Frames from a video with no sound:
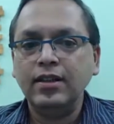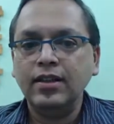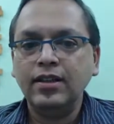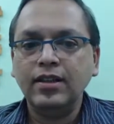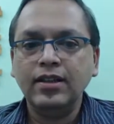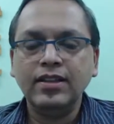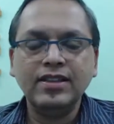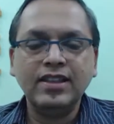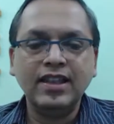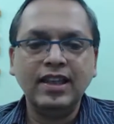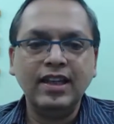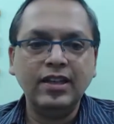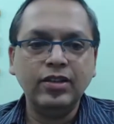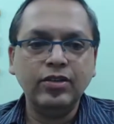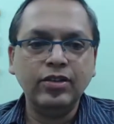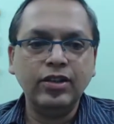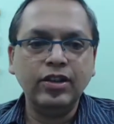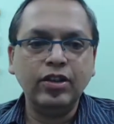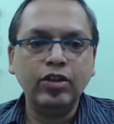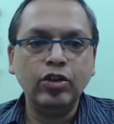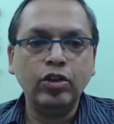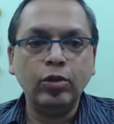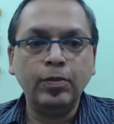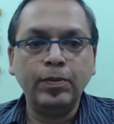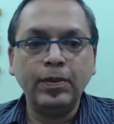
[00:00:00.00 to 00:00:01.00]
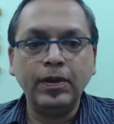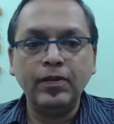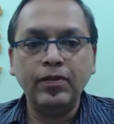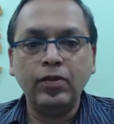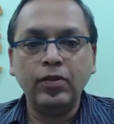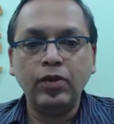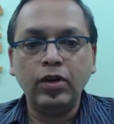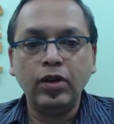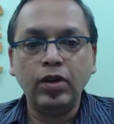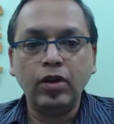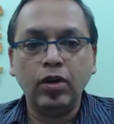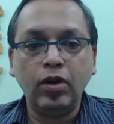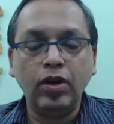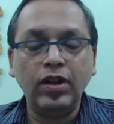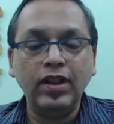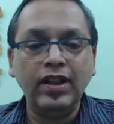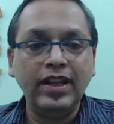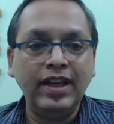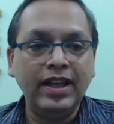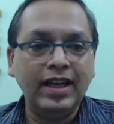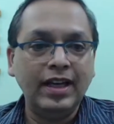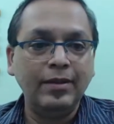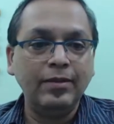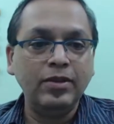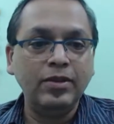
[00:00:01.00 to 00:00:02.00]
The sale is going to open for all
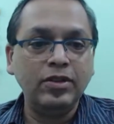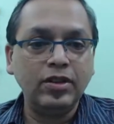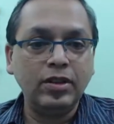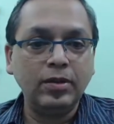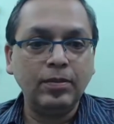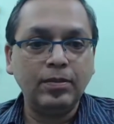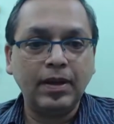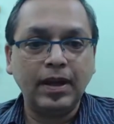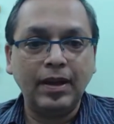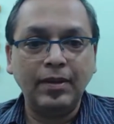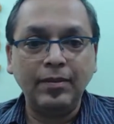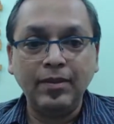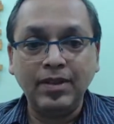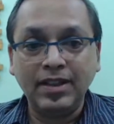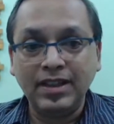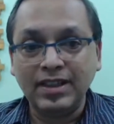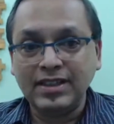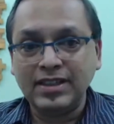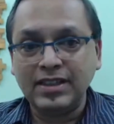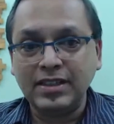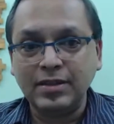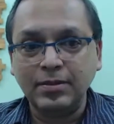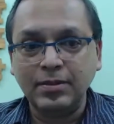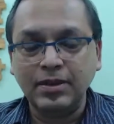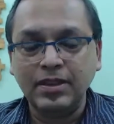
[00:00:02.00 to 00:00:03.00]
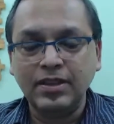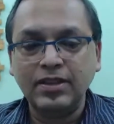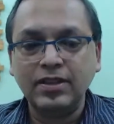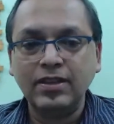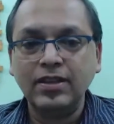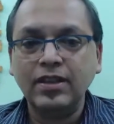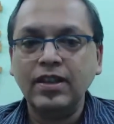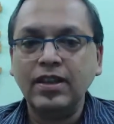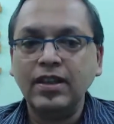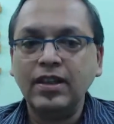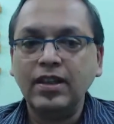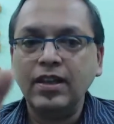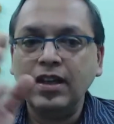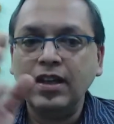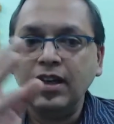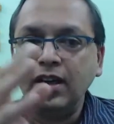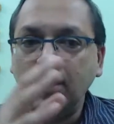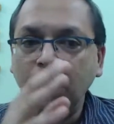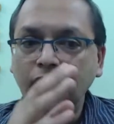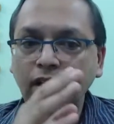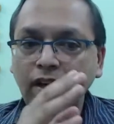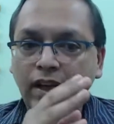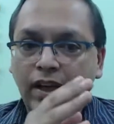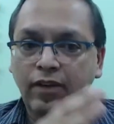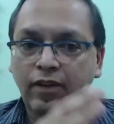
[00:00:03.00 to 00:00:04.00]
the Amazon Prime customers
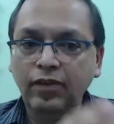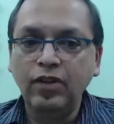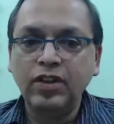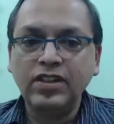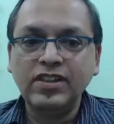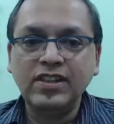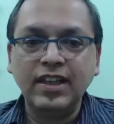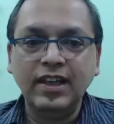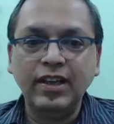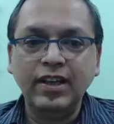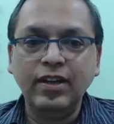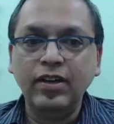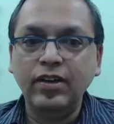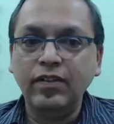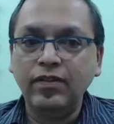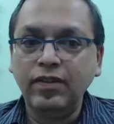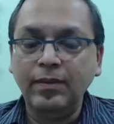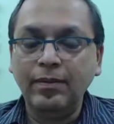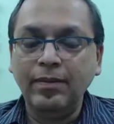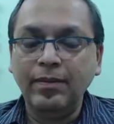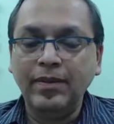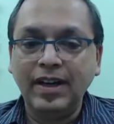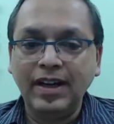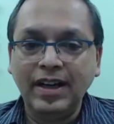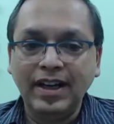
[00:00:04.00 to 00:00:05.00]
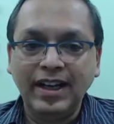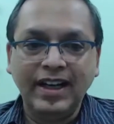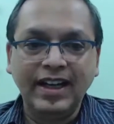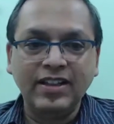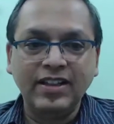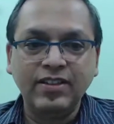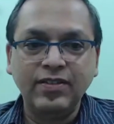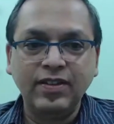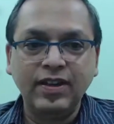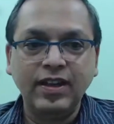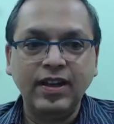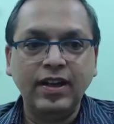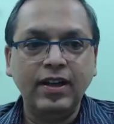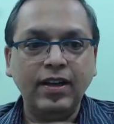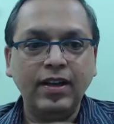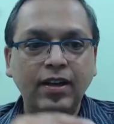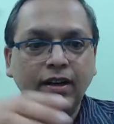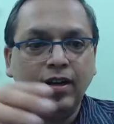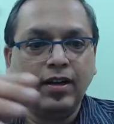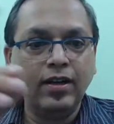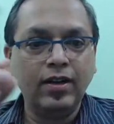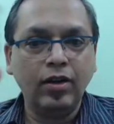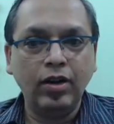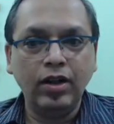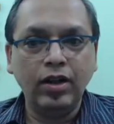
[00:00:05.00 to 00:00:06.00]
if you're selling on Flipkart as well,
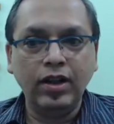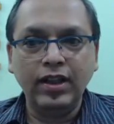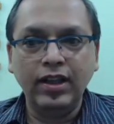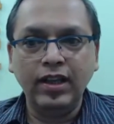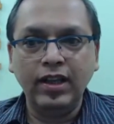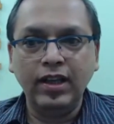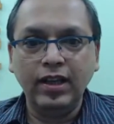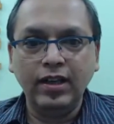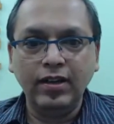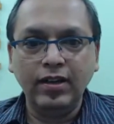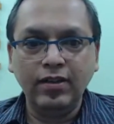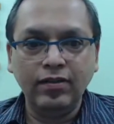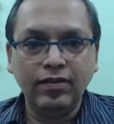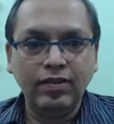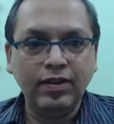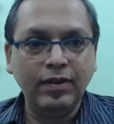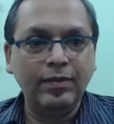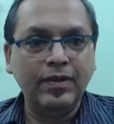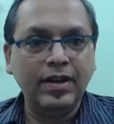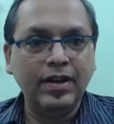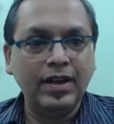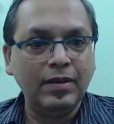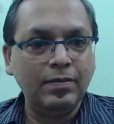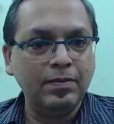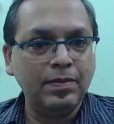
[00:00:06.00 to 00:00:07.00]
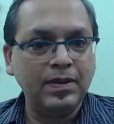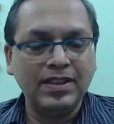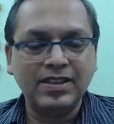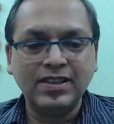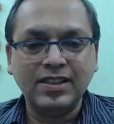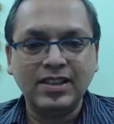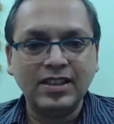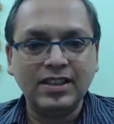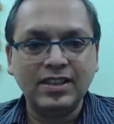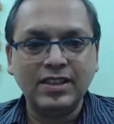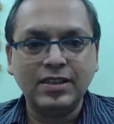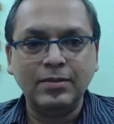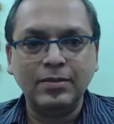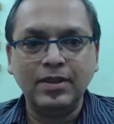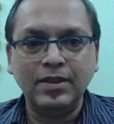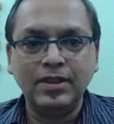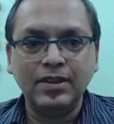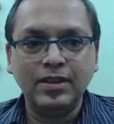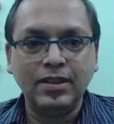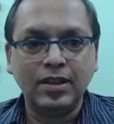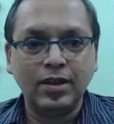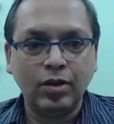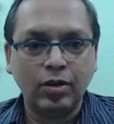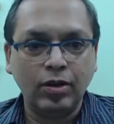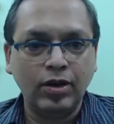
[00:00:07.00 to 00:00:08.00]
all the Flipkart Plus
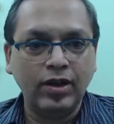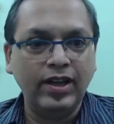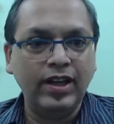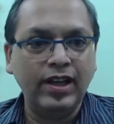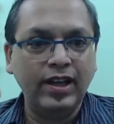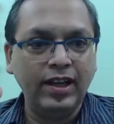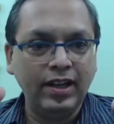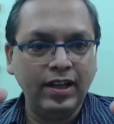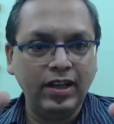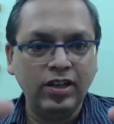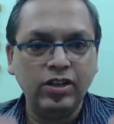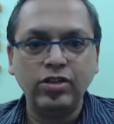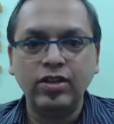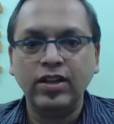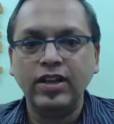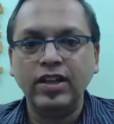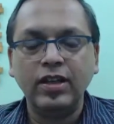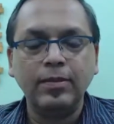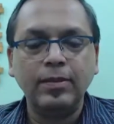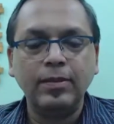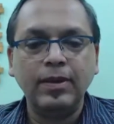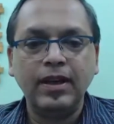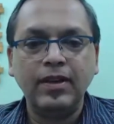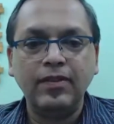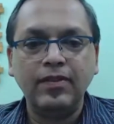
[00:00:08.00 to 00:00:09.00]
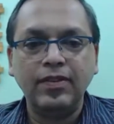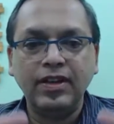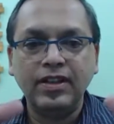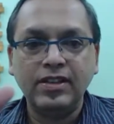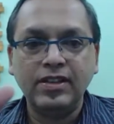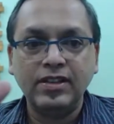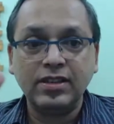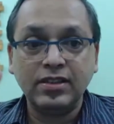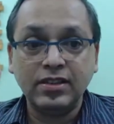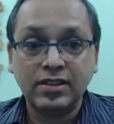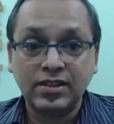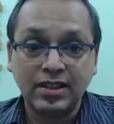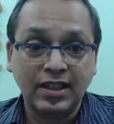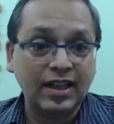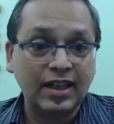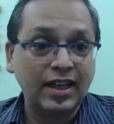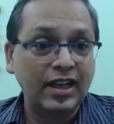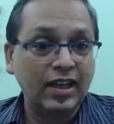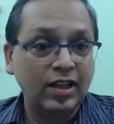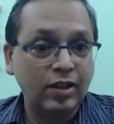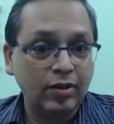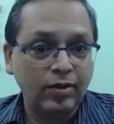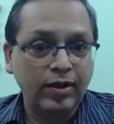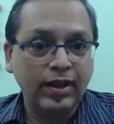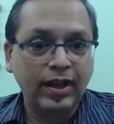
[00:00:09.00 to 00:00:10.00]
customers are already enjoying the benefits
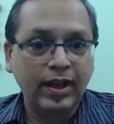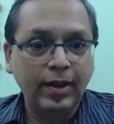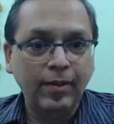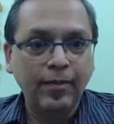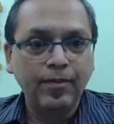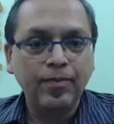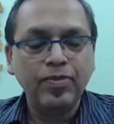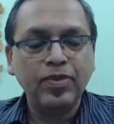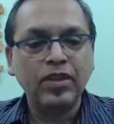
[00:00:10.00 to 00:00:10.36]
starting today.